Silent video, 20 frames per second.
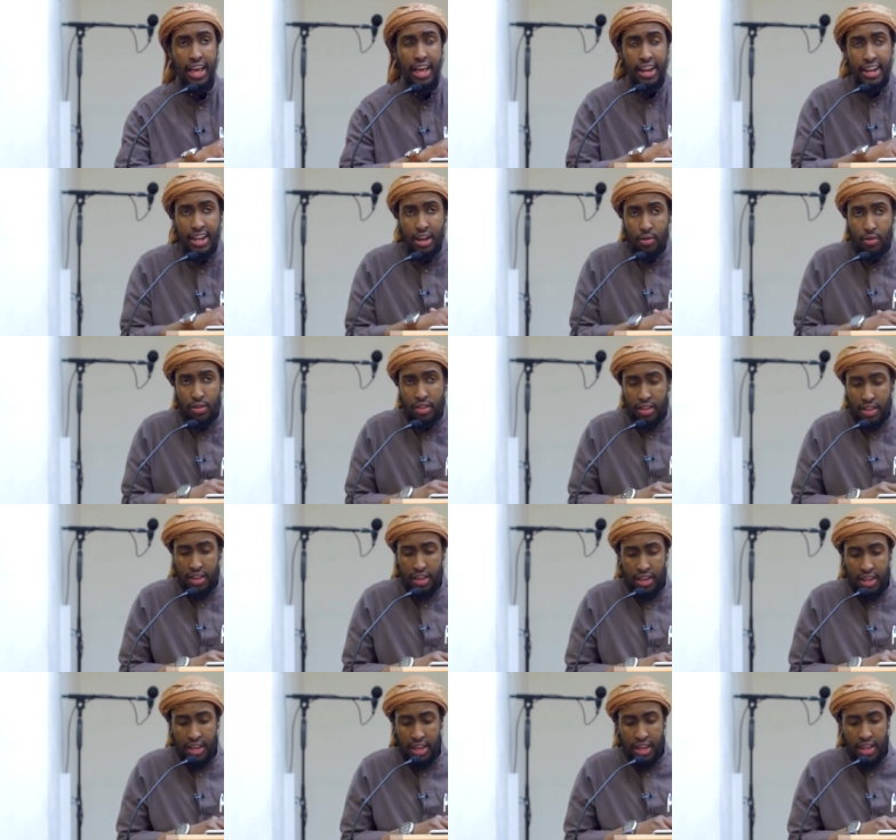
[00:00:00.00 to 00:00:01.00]
Now,
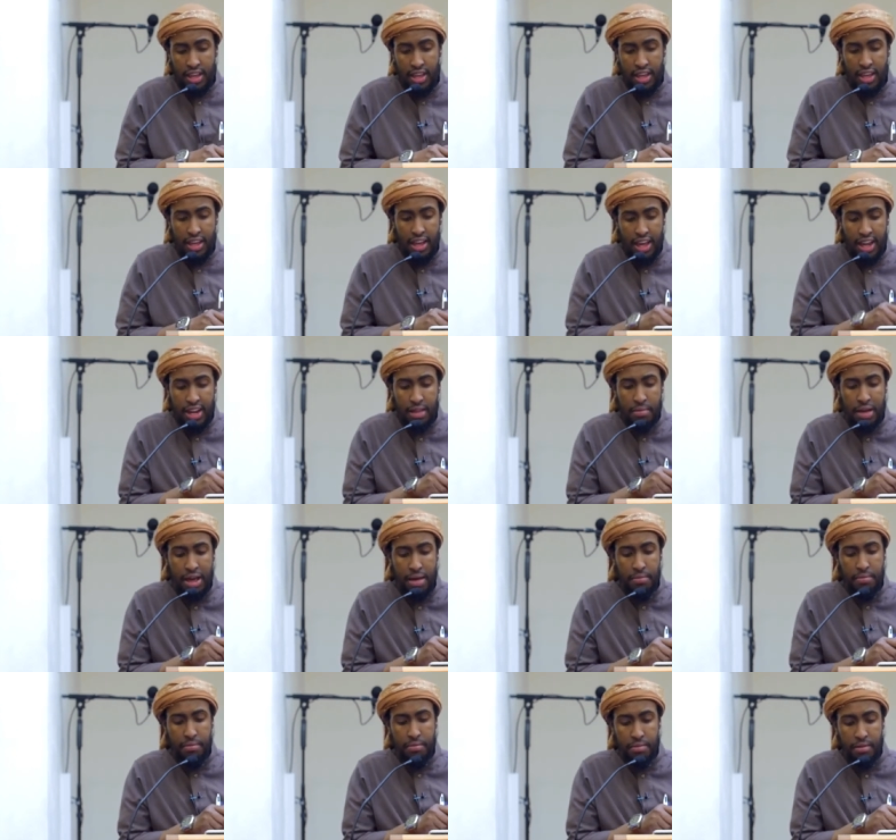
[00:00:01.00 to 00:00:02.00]
and
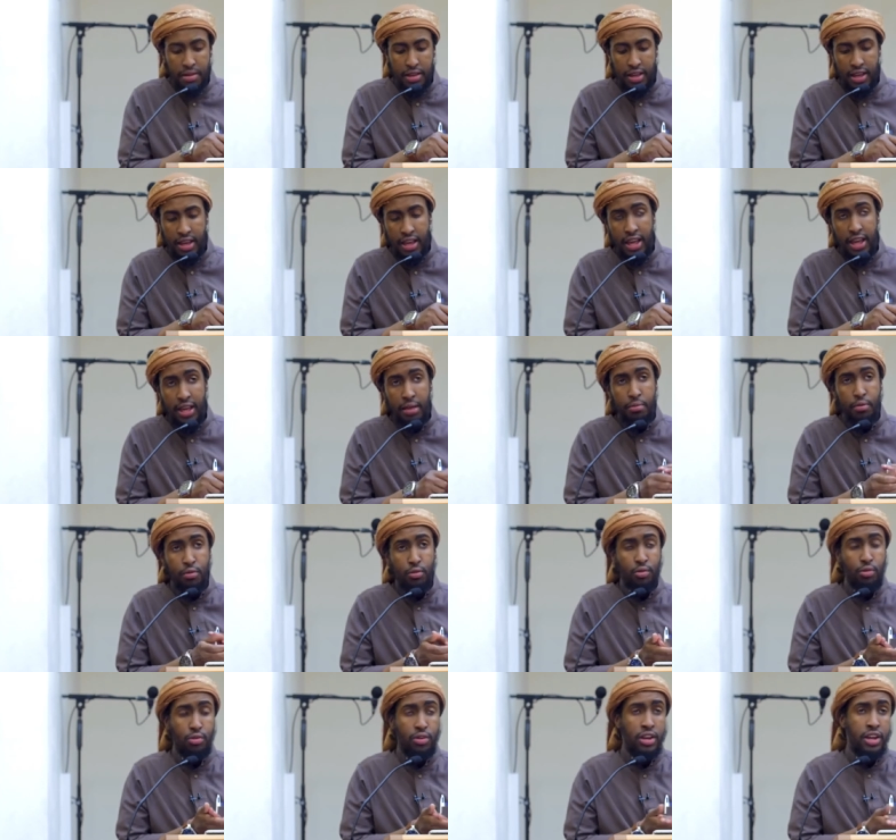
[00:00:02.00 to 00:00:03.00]
Imam Ibn
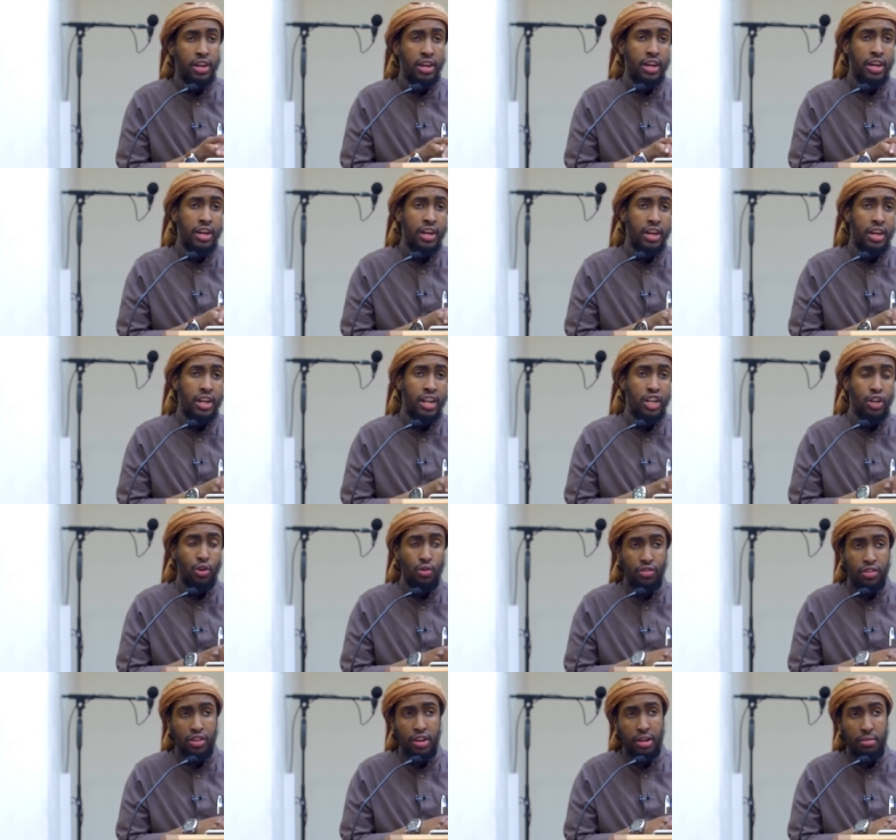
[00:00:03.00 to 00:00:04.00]
uh,
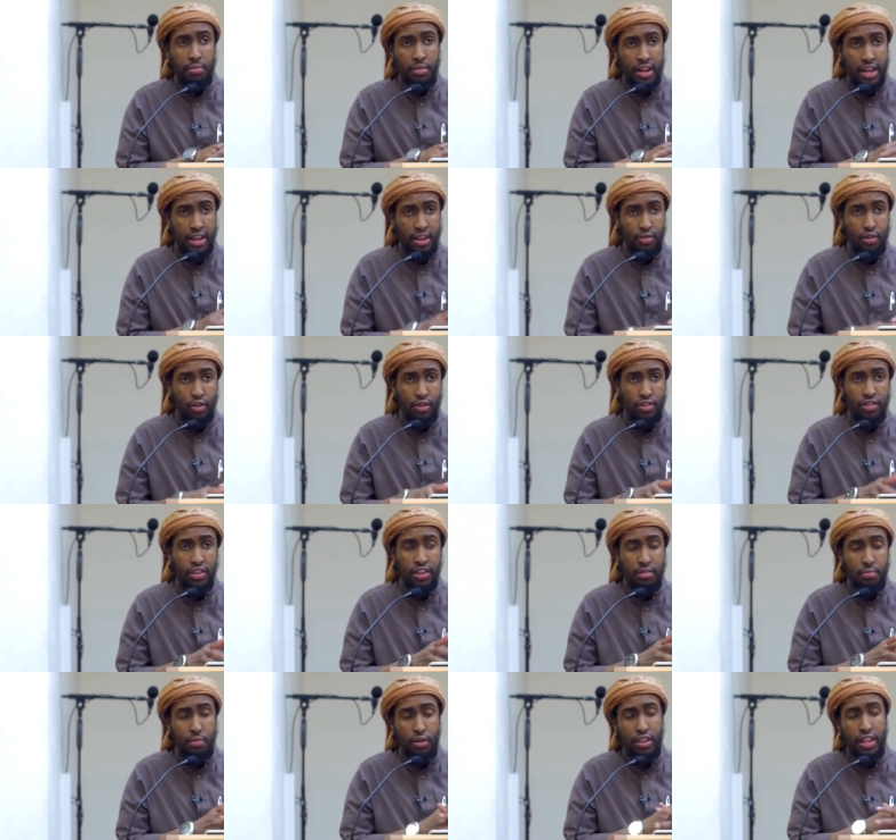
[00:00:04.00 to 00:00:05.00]
Al-Jawzi rahimahullah, he wrote this in
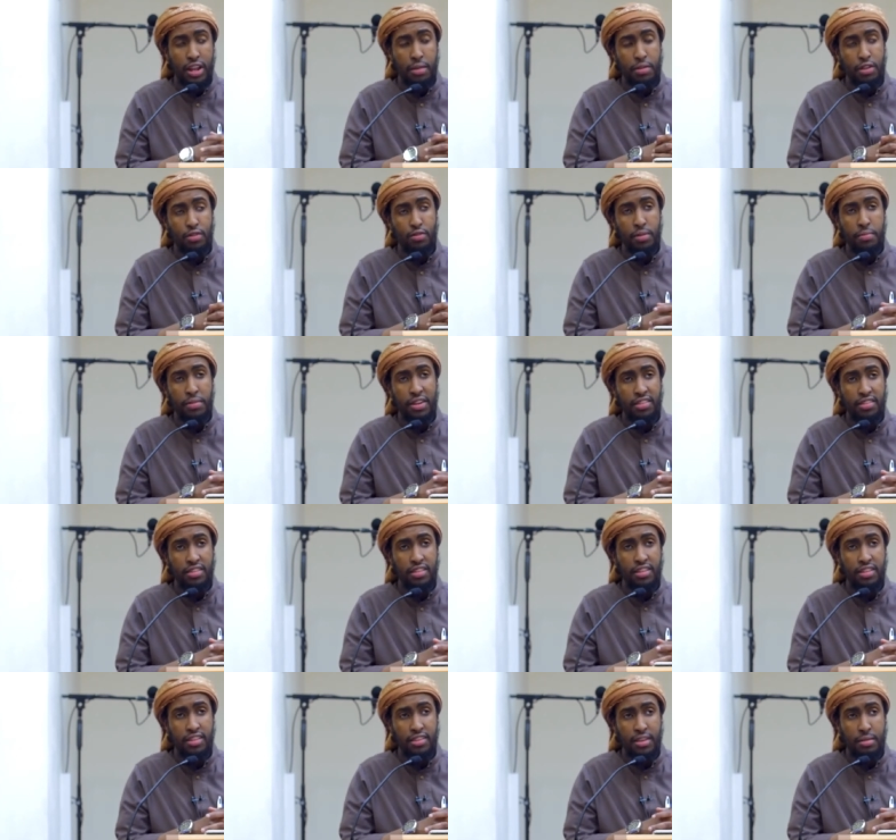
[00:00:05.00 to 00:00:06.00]
his book Talbisu Iblis,
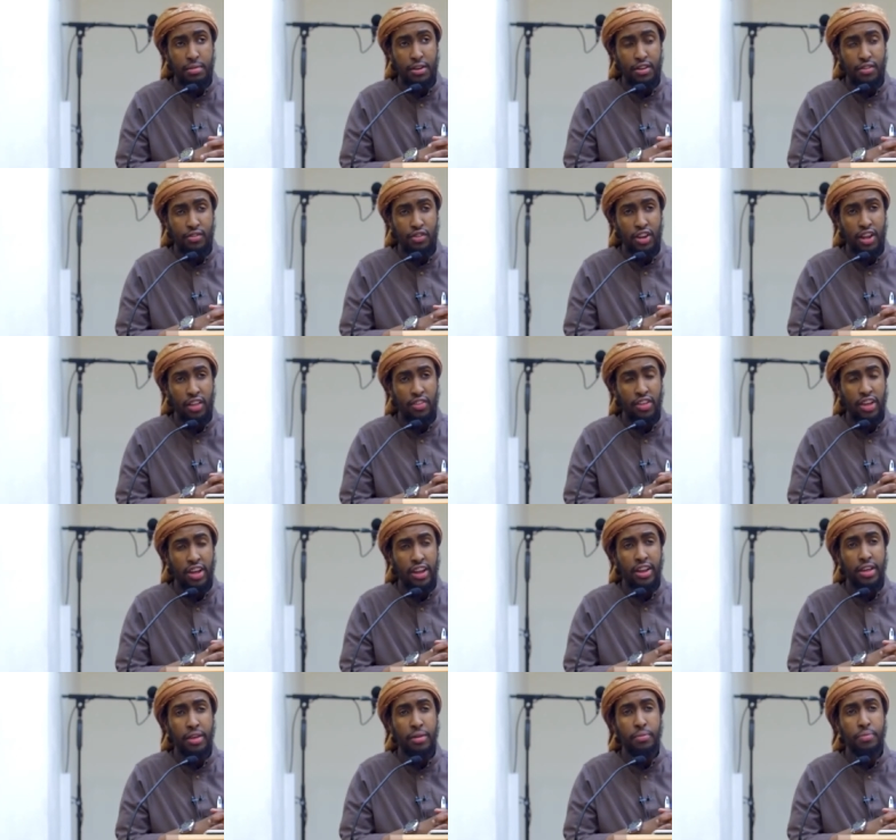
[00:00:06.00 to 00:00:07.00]
The Deception of
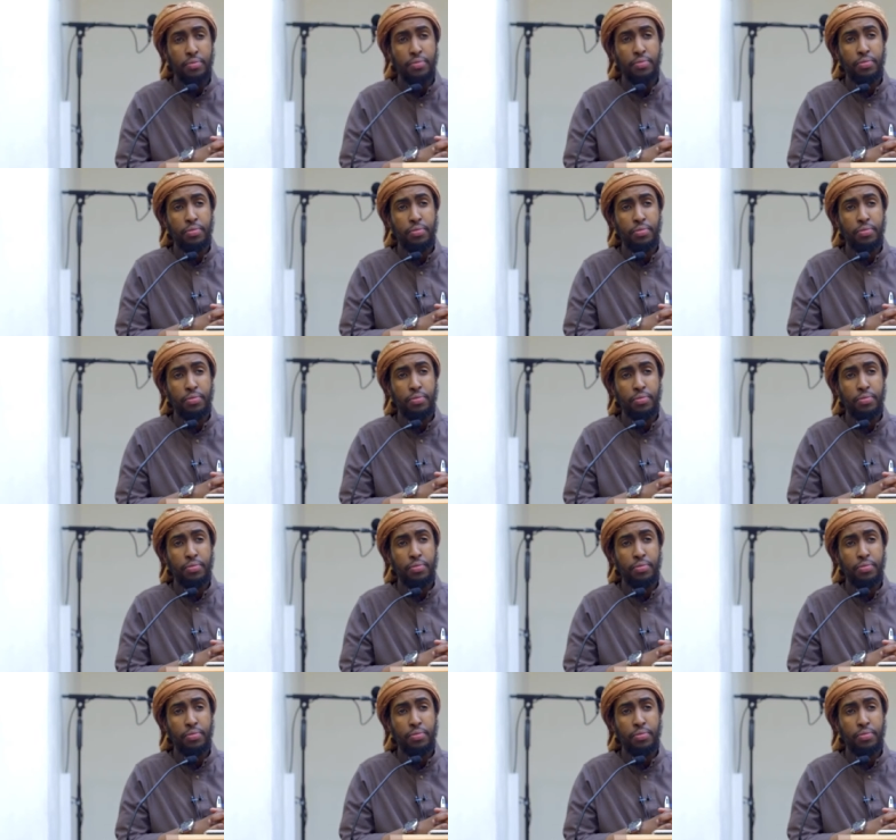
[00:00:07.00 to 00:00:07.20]
Shaitan.